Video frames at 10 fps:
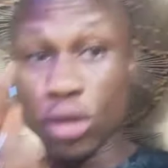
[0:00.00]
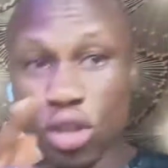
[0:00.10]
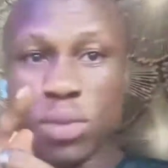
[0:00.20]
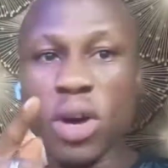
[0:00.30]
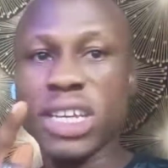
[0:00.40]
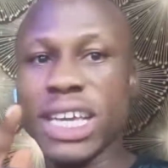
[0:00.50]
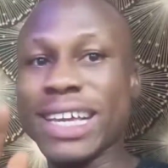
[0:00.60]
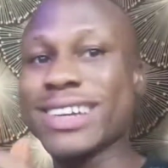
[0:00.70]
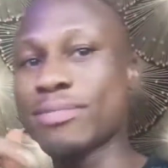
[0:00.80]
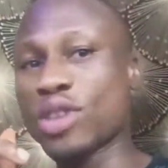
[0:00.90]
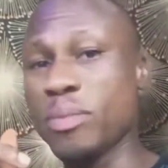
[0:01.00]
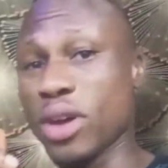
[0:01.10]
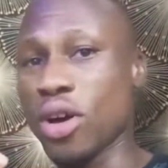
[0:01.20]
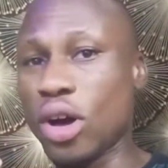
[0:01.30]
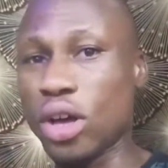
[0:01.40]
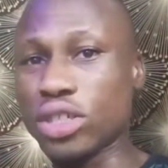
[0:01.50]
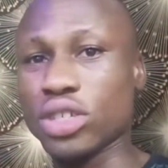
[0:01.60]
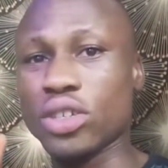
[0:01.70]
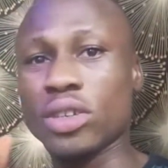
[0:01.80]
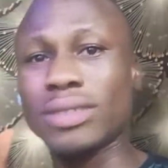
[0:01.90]
lose money in crypto
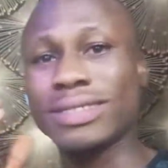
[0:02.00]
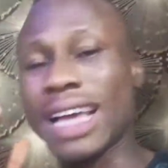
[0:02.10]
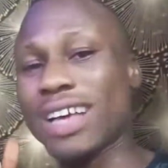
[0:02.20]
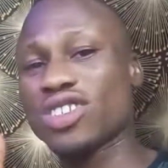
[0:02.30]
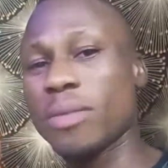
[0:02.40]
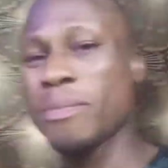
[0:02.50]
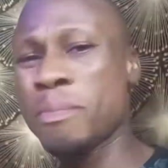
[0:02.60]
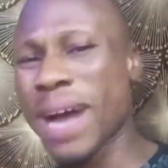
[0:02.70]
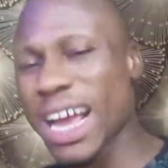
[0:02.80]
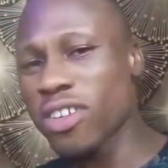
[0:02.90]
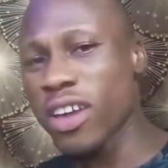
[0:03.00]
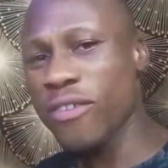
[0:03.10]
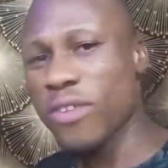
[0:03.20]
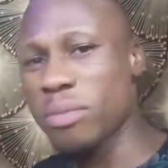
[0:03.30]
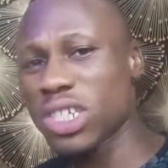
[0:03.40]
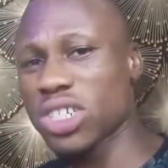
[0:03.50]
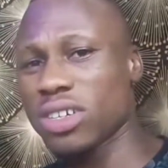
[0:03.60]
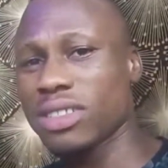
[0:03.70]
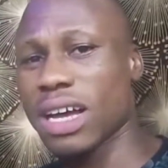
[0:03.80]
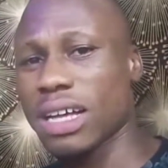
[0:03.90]
because there are some minor information
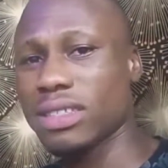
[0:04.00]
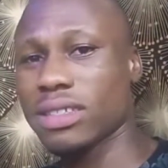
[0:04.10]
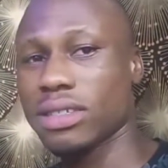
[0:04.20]
that